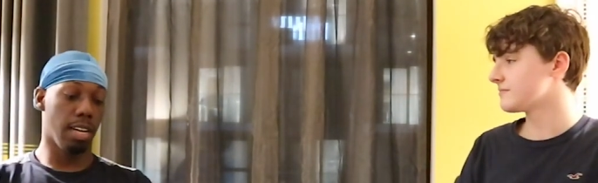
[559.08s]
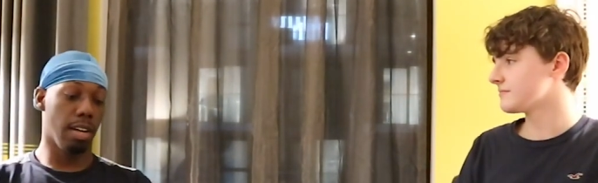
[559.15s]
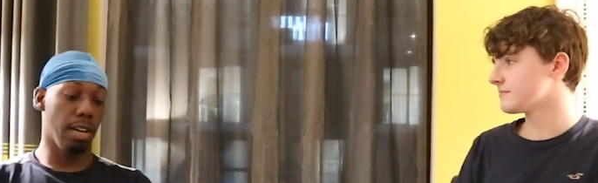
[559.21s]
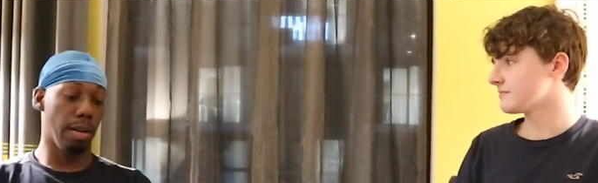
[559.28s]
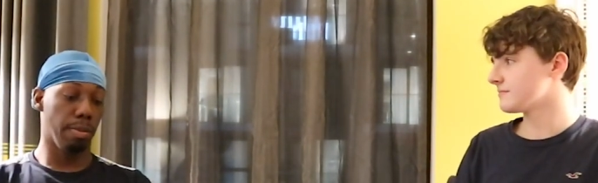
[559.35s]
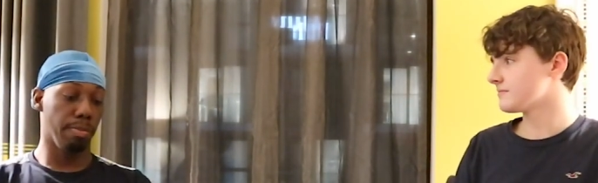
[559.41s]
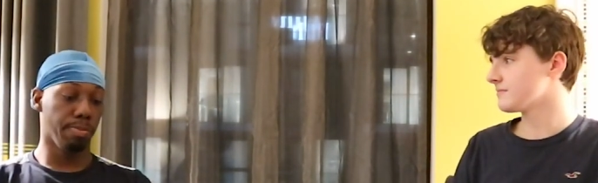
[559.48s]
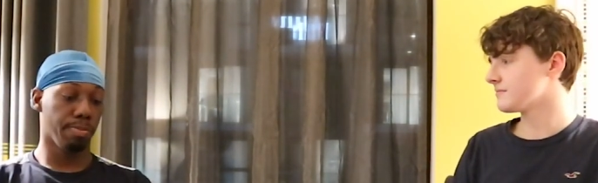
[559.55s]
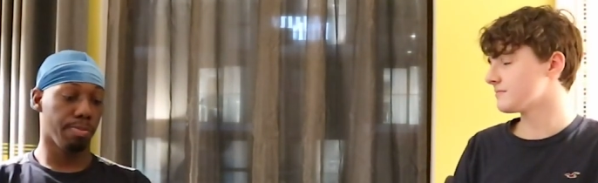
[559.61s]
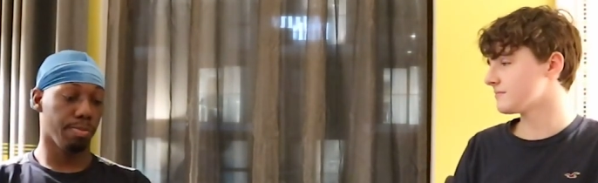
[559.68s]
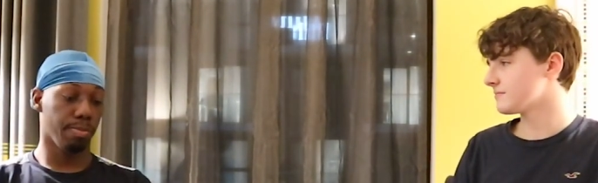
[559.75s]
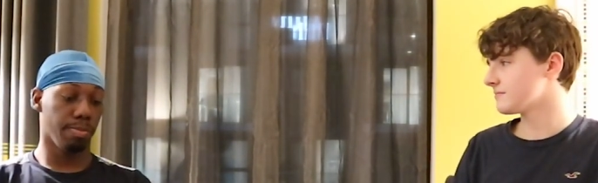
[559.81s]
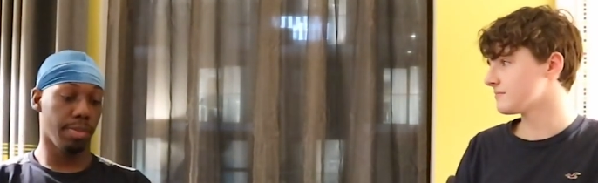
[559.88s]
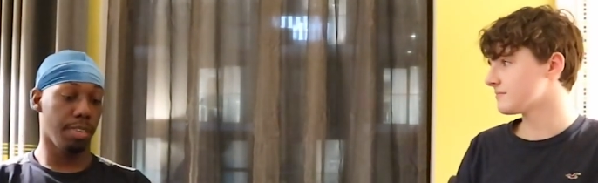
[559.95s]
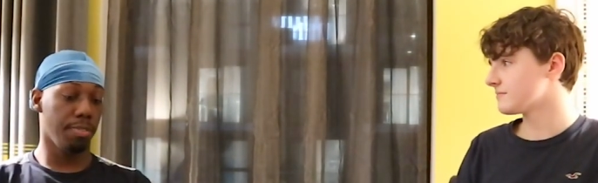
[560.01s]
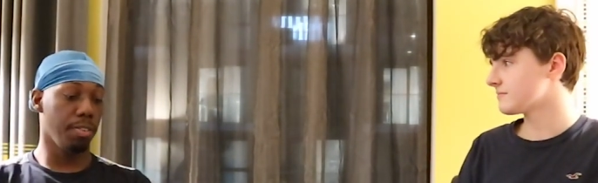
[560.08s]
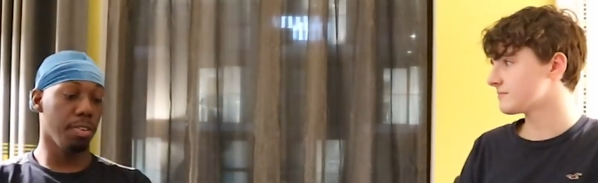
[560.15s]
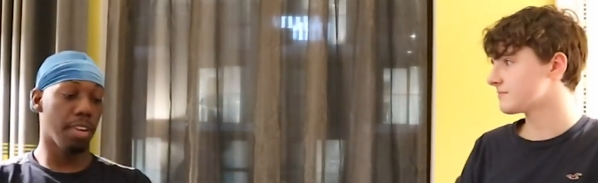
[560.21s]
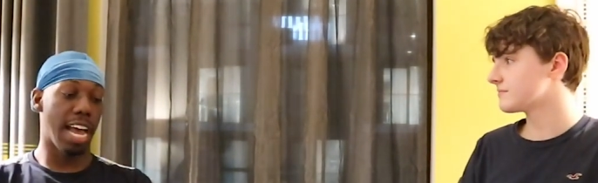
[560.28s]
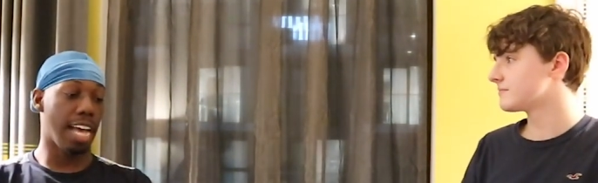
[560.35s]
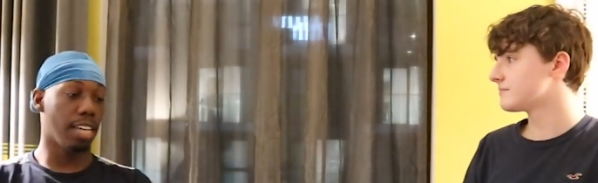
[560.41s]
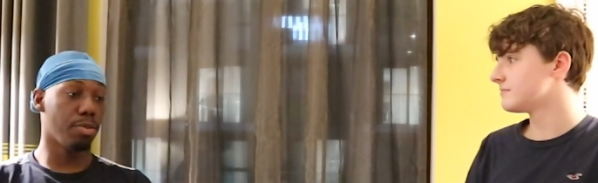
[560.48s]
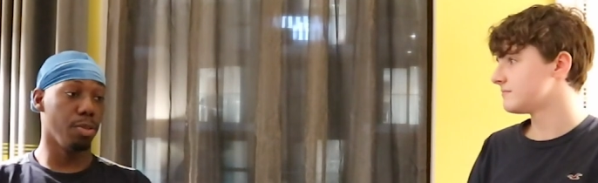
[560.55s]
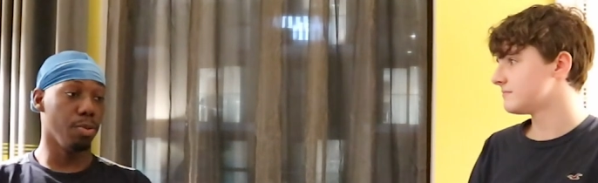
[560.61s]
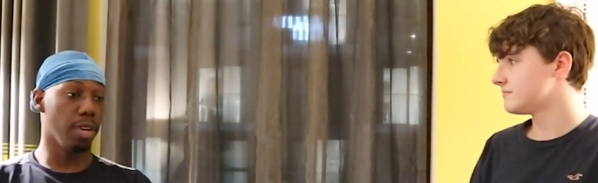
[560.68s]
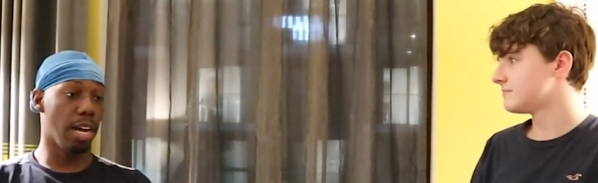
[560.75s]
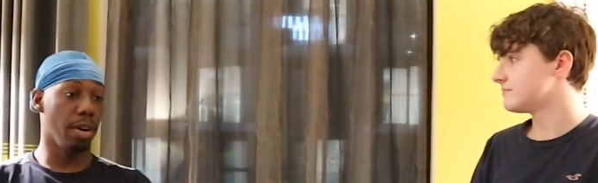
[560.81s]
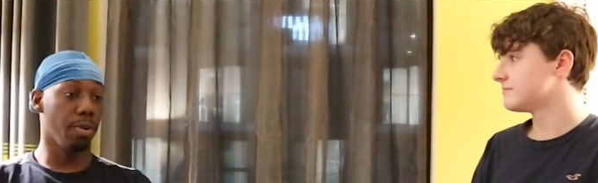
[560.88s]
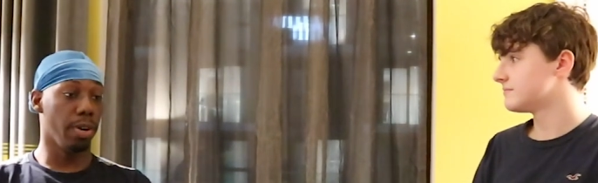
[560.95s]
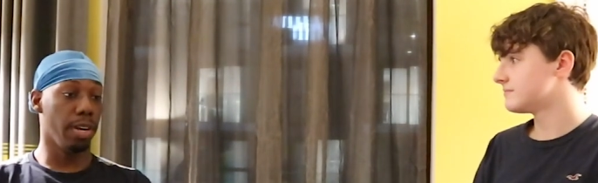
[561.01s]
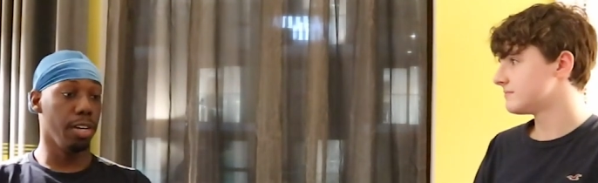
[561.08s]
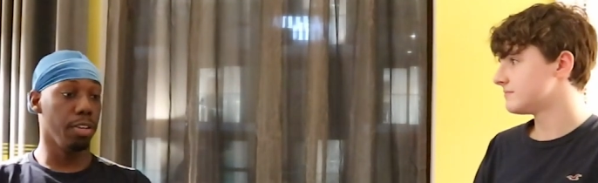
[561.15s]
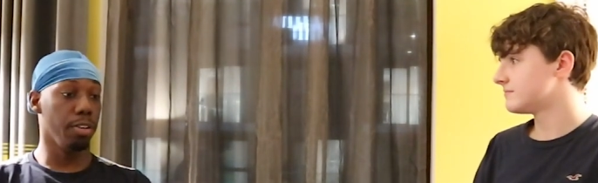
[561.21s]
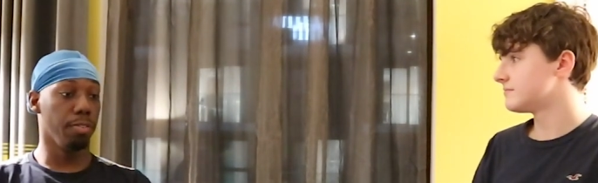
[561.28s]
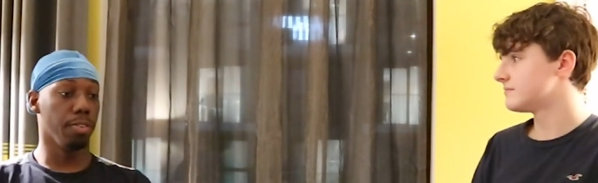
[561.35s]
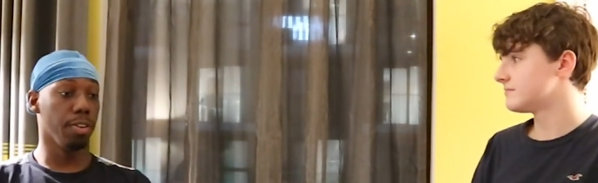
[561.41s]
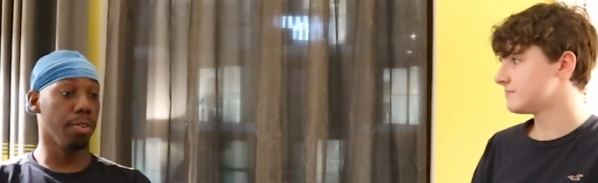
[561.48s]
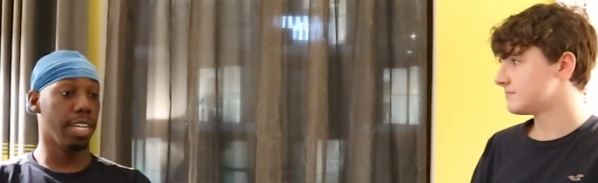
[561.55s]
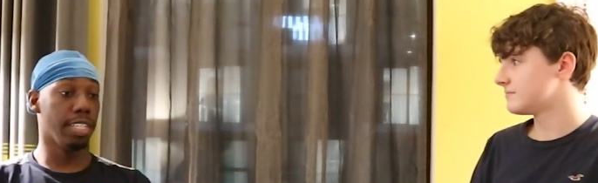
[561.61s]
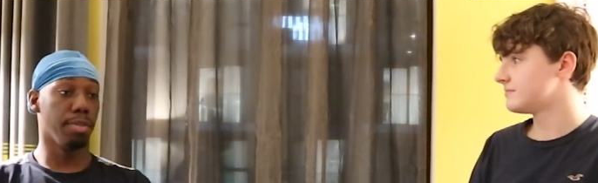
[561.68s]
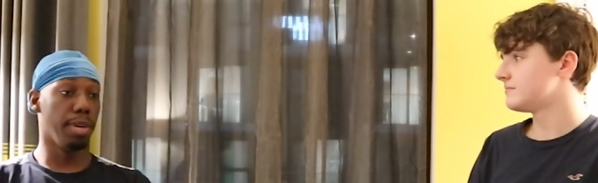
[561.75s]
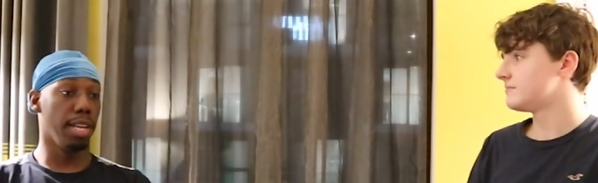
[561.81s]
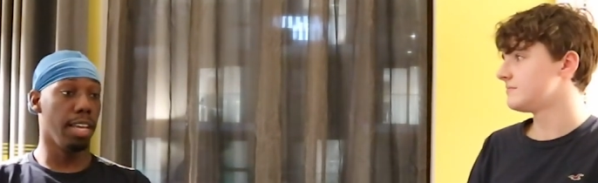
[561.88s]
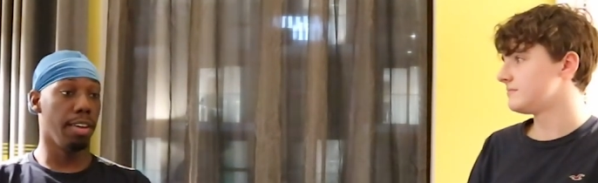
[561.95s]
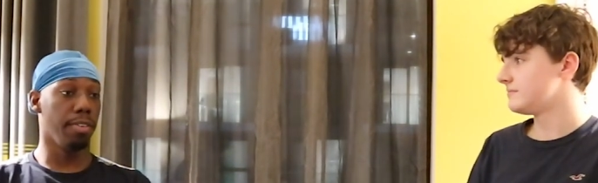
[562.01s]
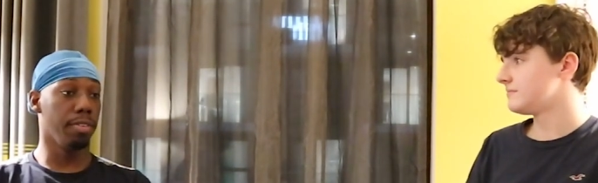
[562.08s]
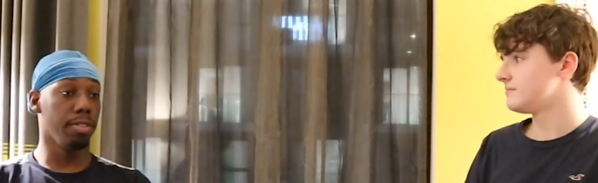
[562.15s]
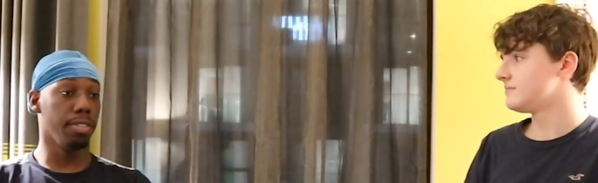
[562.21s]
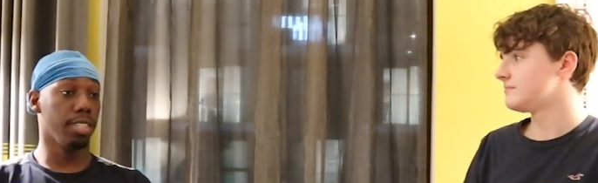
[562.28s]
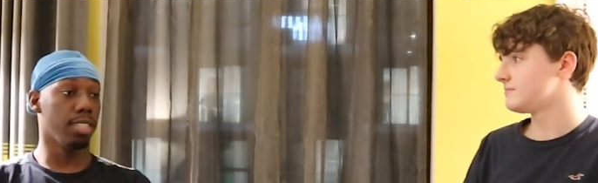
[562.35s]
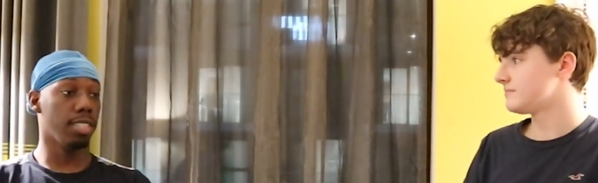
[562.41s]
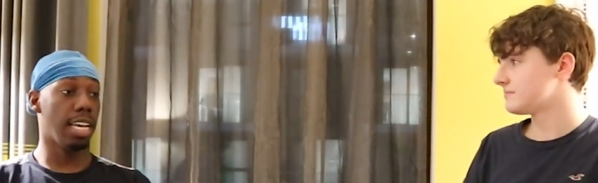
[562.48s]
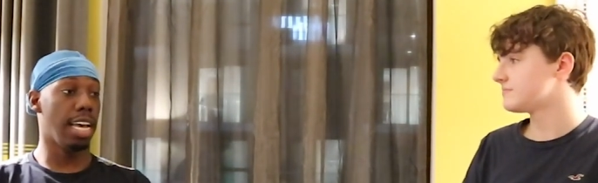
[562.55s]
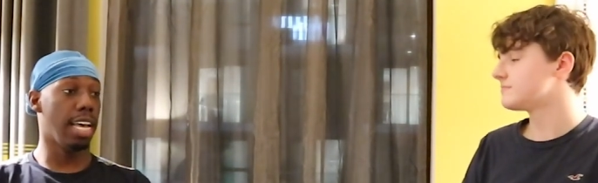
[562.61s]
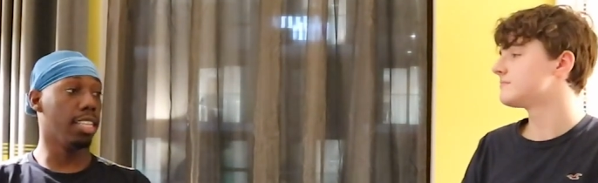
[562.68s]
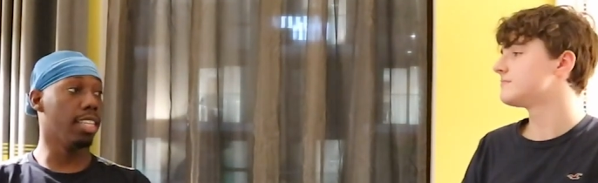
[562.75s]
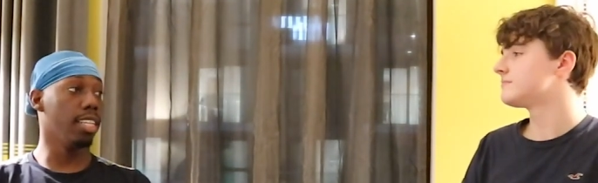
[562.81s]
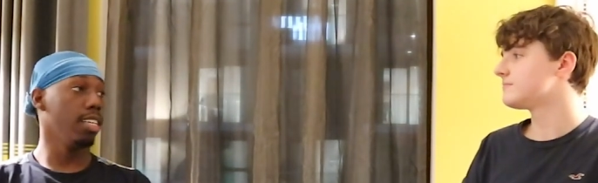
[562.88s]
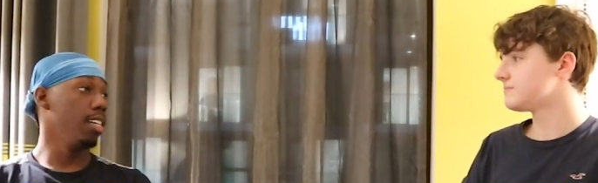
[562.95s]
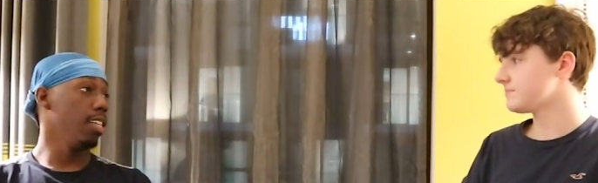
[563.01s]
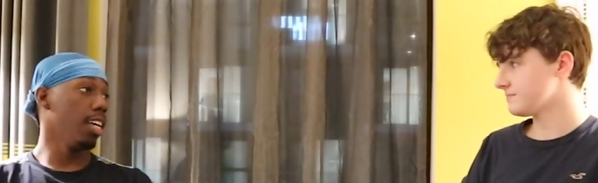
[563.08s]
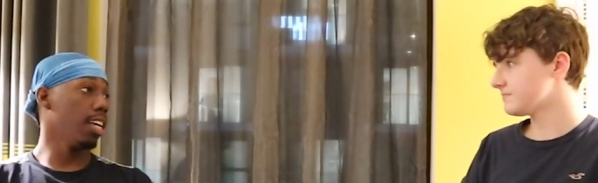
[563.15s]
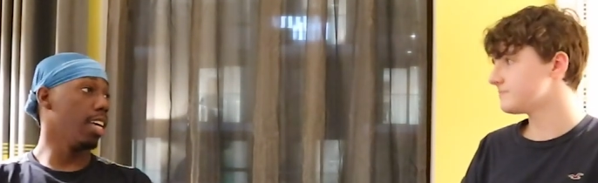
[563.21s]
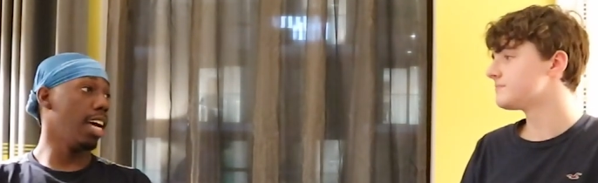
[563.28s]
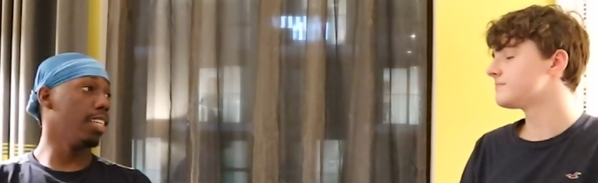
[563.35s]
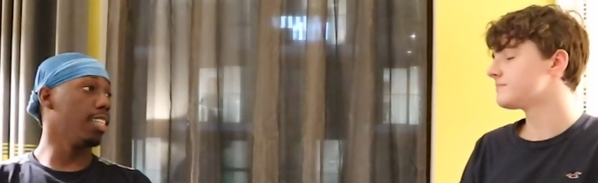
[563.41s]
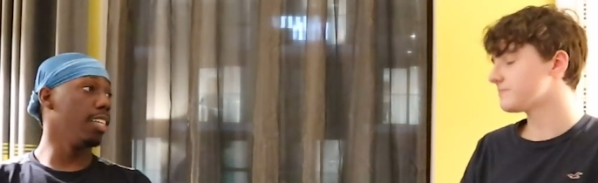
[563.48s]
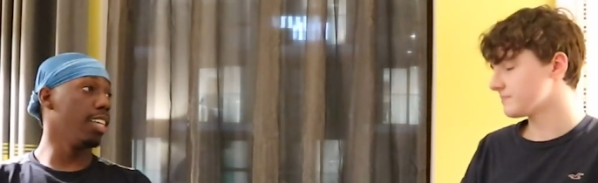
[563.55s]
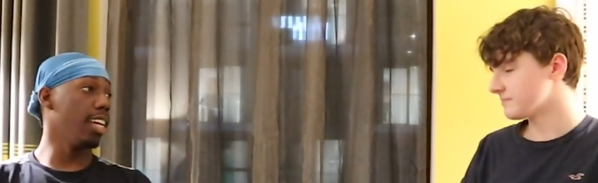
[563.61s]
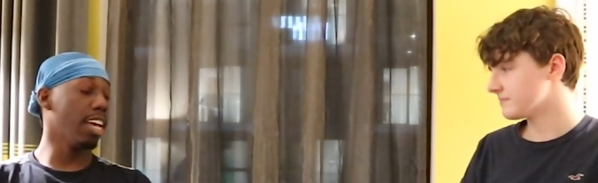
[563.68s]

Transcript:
Speaker 1: um, if you ask me what I want to do for the rest of my life, it was just ath- like athlete.